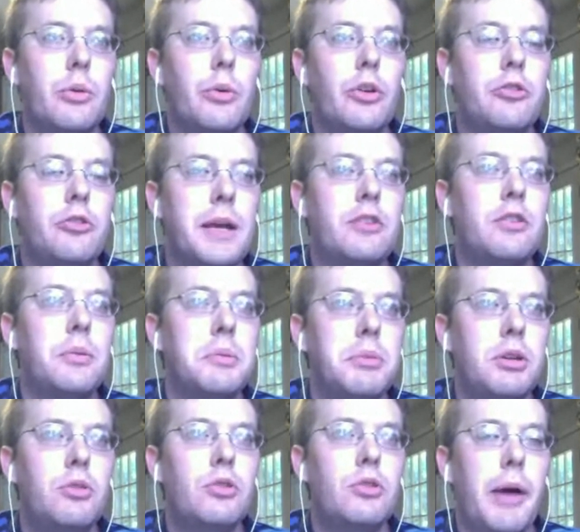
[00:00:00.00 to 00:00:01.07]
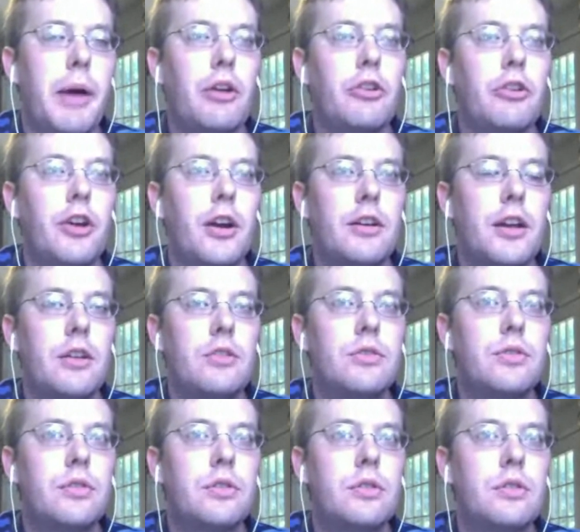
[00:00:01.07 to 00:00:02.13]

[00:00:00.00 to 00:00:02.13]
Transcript: which makes them immune to battle shock tests?